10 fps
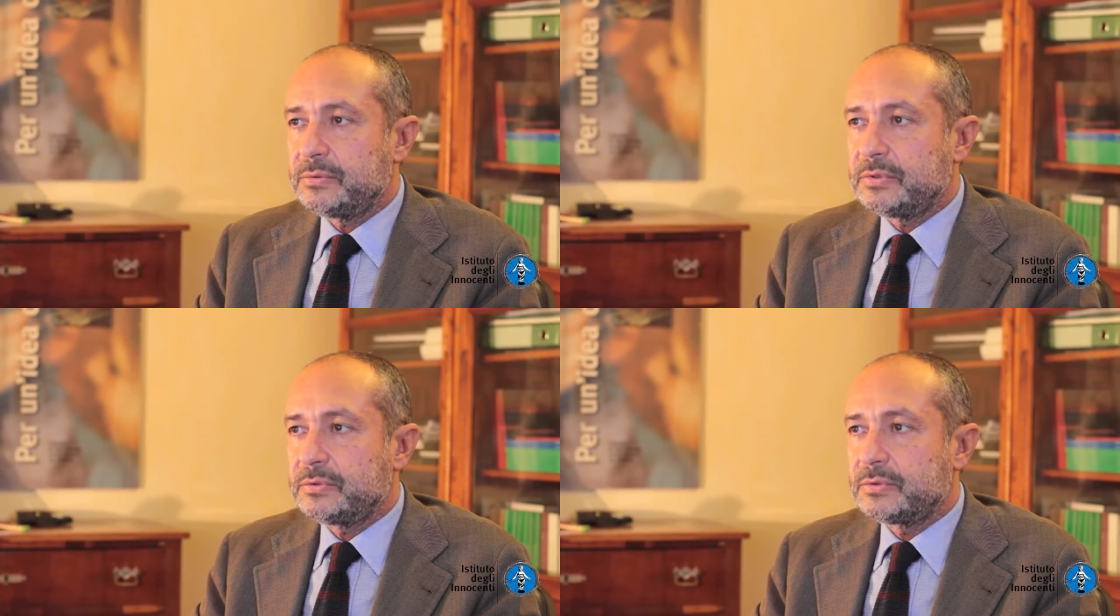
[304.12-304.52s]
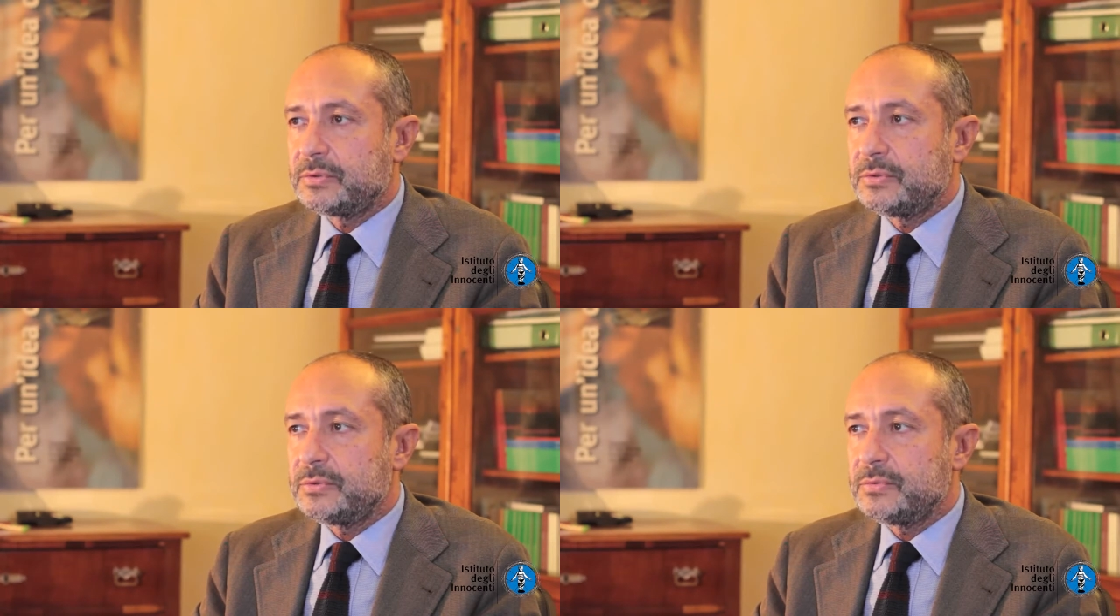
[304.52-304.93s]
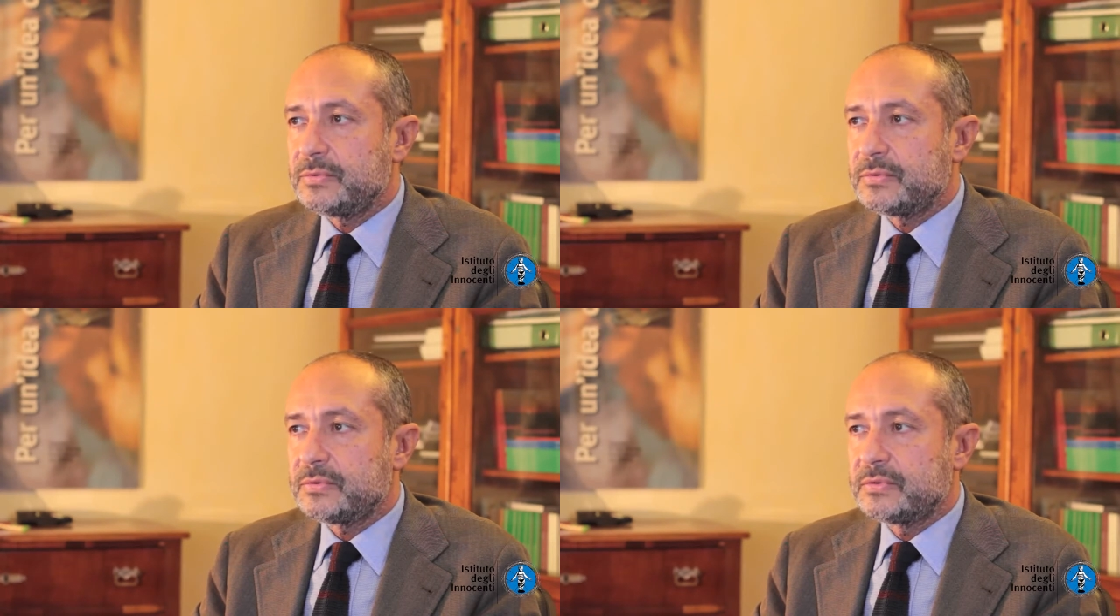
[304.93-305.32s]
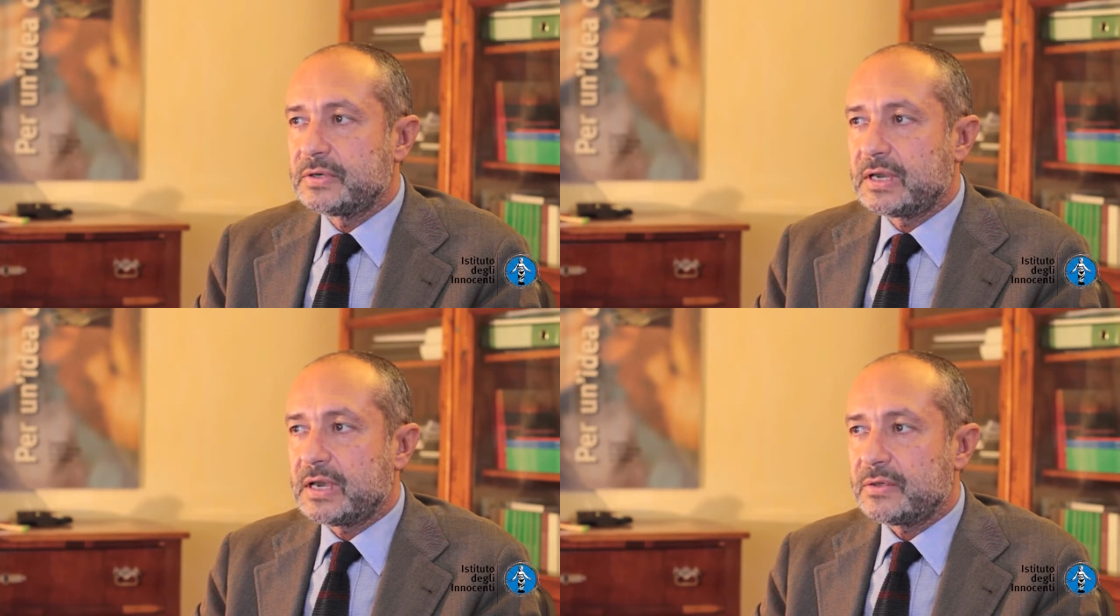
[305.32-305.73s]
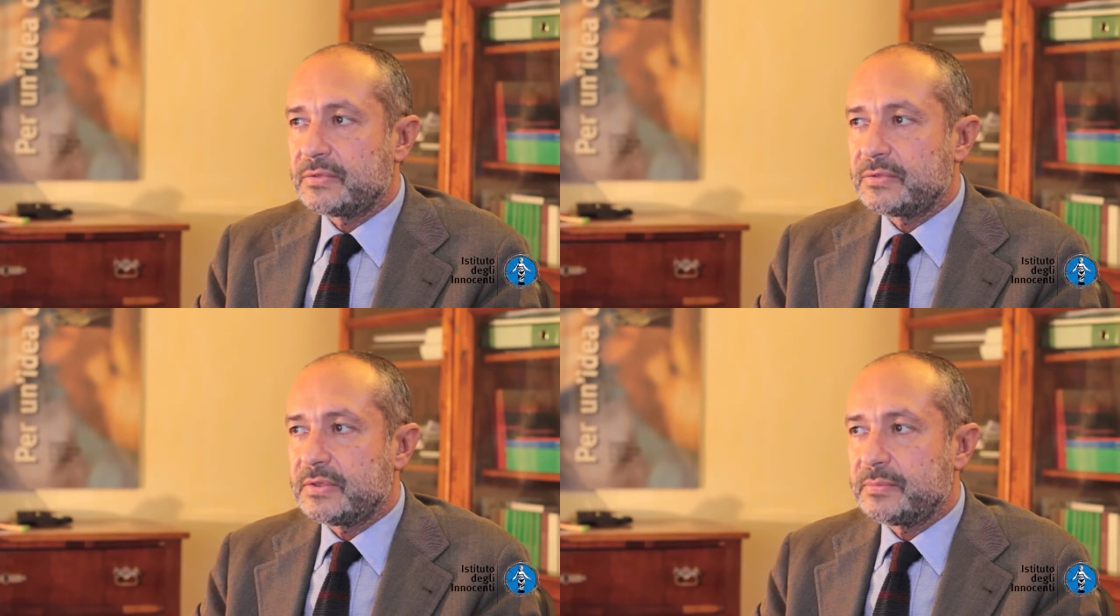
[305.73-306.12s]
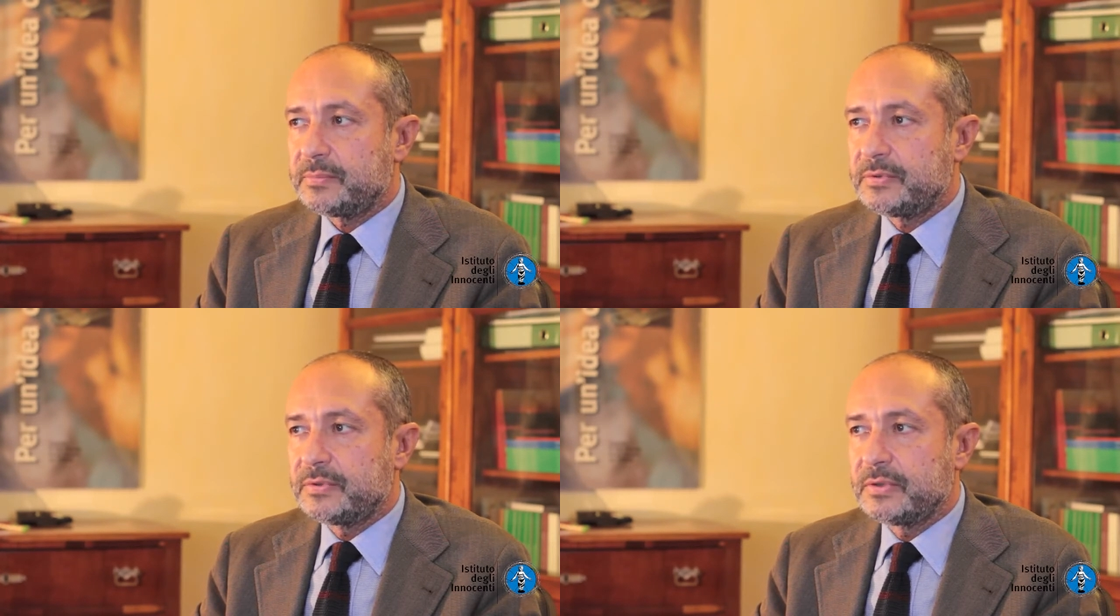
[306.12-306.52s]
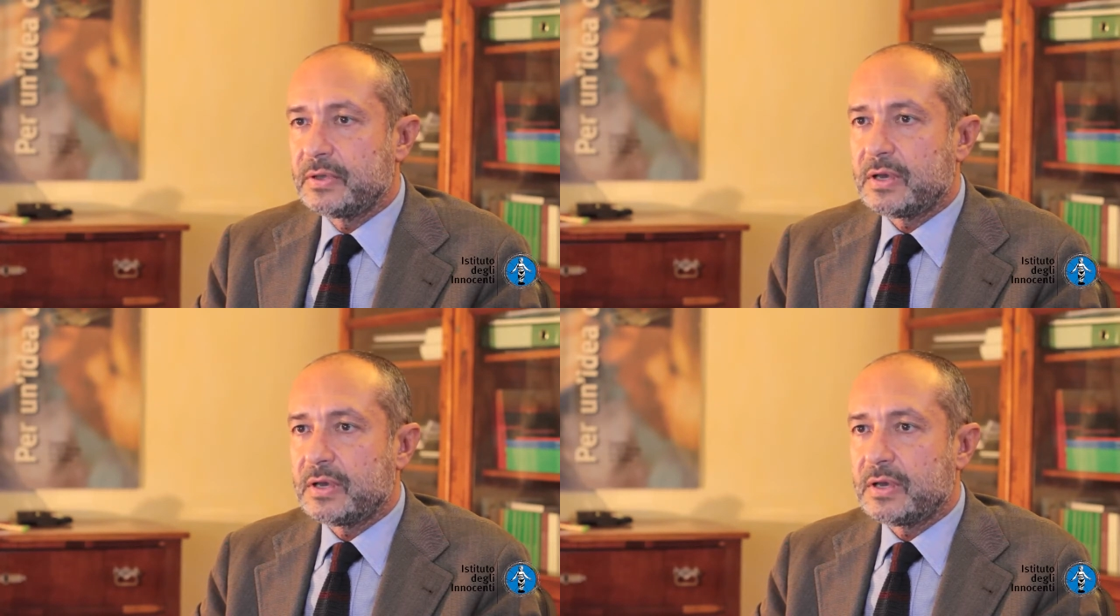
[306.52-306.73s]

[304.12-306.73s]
to introduce the concept